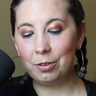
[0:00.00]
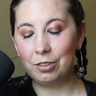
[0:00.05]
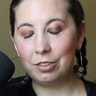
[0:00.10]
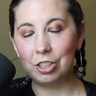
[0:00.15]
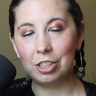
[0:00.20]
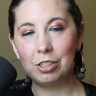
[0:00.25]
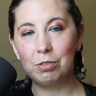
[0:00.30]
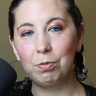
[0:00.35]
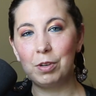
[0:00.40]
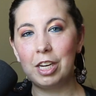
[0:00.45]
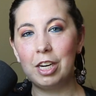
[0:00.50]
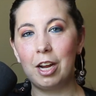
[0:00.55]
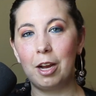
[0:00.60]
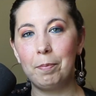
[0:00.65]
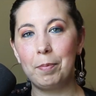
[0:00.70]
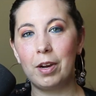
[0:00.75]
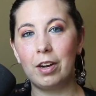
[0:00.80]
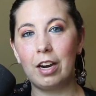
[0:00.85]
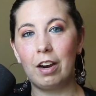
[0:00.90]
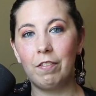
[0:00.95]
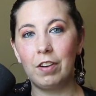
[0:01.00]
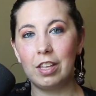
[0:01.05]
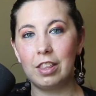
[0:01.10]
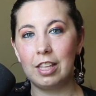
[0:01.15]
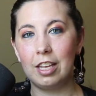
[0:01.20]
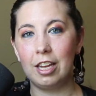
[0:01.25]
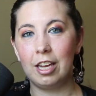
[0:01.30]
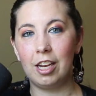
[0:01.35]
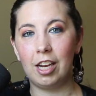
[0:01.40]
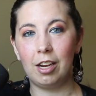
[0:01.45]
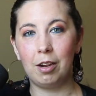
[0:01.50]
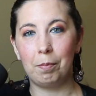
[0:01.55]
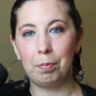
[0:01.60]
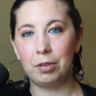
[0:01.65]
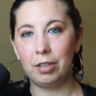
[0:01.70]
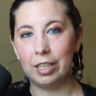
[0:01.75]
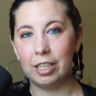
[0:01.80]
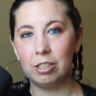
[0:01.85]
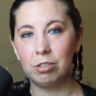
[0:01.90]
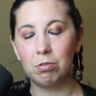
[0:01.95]
Just read up on everything.
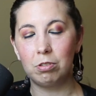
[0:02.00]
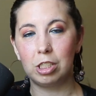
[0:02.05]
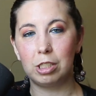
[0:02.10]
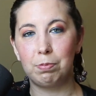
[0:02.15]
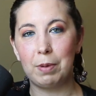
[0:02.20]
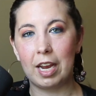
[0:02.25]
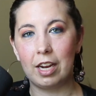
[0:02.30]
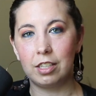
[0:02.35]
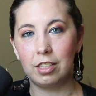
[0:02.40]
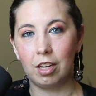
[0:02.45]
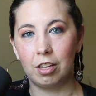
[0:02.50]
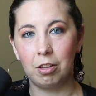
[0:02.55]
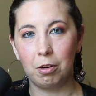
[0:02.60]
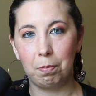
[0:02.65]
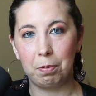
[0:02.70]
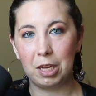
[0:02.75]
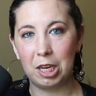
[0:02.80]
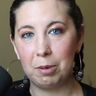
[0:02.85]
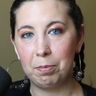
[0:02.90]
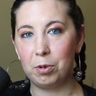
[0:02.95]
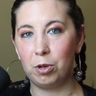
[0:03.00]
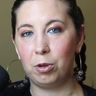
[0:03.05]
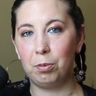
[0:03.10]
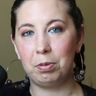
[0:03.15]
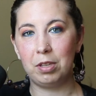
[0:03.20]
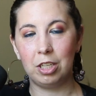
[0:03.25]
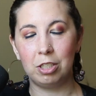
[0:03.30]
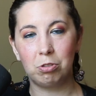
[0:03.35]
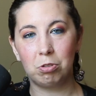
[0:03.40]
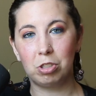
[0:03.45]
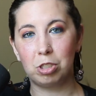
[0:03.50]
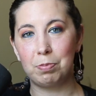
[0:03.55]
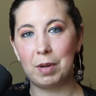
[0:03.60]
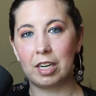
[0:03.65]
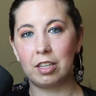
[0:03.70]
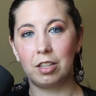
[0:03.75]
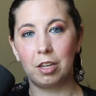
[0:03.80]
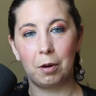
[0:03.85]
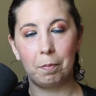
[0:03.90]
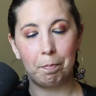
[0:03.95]
Please respect other people. Please
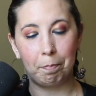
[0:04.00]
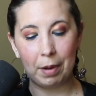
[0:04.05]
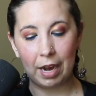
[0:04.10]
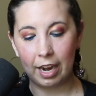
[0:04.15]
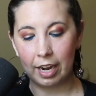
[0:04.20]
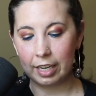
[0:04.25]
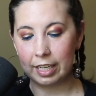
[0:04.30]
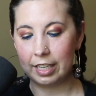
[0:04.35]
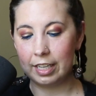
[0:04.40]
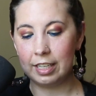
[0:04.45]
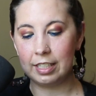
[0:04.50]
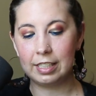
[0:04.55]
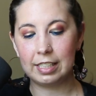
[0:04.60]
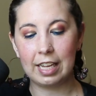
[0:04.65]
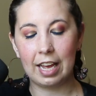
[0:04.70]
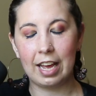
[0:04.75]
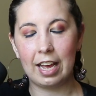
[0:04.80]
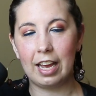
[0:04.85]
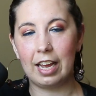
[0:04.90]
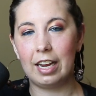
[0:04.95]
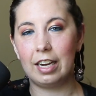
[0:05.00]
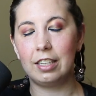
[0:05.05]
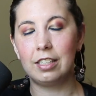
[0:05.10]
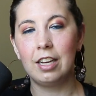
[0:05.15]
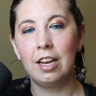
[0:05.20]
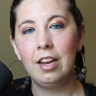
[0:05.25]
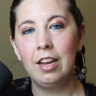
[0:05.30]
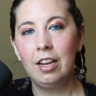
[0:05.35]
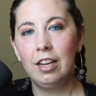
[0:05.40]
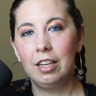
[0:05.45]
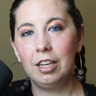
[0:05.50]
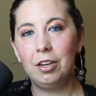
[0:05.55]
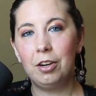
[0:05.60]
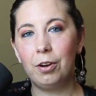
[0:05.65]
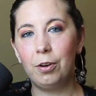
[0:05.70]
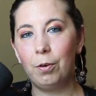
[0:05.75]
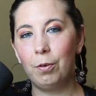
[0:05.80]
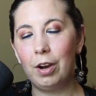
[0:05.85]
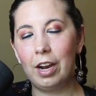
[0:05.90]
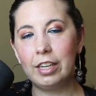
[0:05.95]
respect their bodies. And,
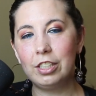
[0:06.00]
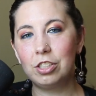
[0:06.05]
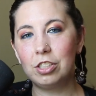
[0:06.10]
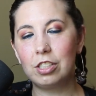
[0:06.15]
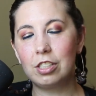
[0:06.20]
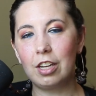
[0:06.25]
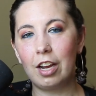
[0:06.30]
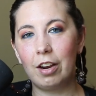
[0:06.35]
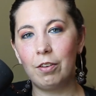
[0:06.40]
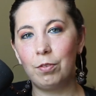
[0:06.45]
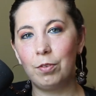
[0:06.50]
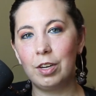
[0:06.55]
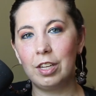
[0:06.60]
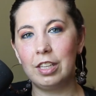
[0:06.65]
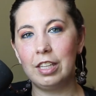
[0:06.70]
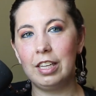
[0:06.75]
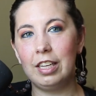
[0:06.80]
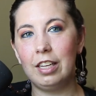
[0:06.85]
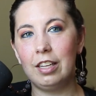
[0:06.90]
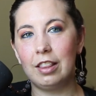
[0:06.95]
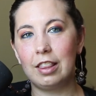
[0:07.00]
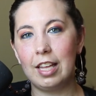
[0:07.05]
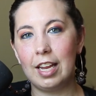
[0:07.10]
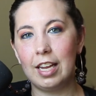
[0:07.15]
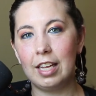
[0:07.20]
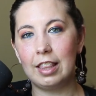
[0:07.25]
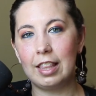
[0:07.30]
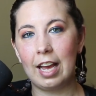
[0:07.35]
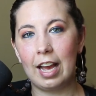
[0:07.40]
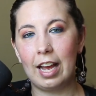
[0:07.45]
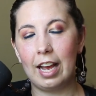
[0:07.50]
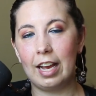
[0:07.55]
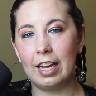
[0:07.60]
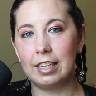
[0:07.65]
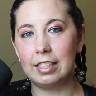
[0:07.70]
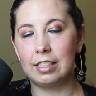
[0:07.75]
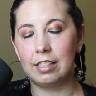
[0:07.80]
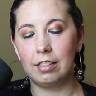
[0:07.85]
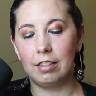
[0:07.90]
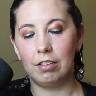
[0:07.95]
I really think that
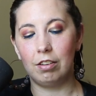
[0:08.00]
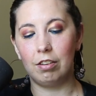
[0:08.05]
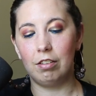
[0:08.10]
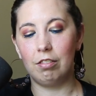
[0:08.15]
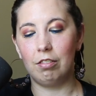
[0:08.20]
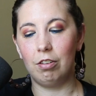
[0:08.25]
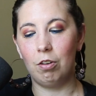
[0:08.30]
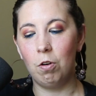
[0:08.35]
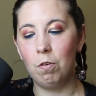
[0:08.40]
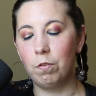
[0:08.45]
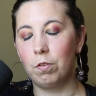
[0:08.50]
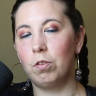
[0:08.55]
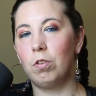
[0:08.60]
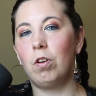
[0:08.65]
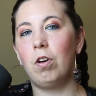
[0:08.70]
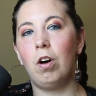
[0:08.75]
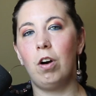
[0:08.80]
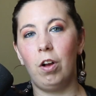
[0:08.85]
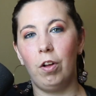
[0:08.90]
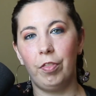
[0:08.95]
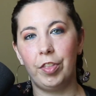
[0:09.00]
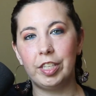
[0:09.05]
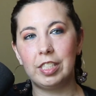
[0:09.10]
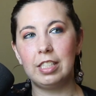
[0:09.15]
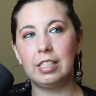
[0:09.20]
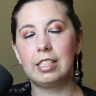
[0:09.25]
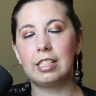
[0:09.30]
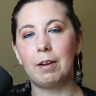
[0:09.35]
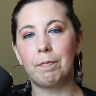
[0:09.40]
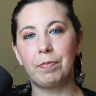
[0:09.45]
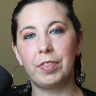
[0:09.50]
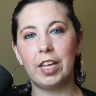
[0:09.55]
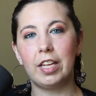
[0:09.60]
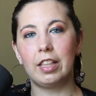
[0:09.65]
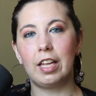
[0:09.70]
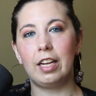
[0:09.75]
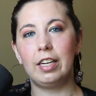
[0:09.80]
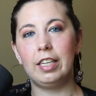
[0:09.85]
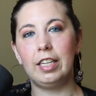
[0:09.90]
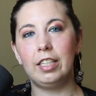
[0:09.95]
as overall, this is something
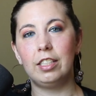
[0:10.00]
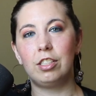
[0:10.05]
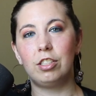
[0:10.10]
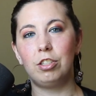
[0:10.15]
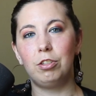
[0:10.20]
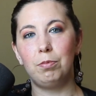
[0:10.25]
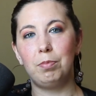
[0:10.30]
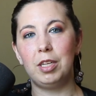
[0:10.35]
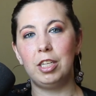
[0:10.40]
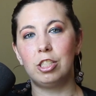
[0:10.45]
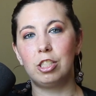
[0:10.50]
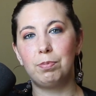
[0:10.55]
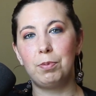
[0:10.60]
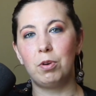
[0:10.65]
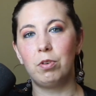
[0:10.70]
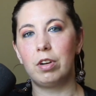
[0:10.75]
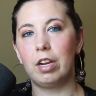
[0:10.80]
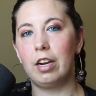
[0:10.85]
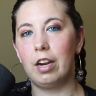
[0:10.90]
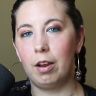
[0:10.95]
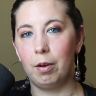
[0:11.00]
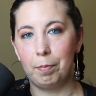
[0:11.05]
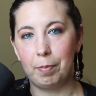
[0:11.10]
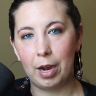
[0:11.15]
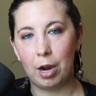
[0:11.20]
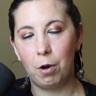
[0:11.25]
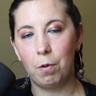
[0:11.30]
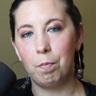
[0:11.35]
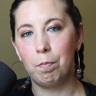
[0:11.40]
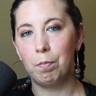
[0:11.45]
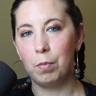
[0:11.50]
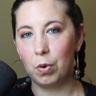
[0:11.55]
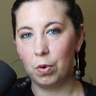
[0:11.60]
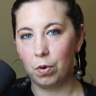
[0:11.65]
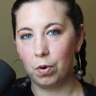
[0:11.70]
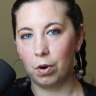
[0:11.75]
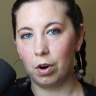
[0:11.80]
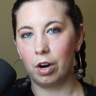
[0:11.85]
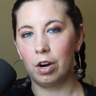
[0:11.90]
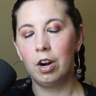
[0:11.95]
that needs to be spoken about
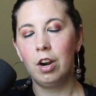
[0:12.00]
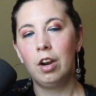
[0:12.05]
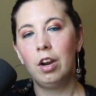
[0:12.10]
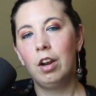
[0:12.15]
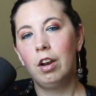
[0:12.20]
more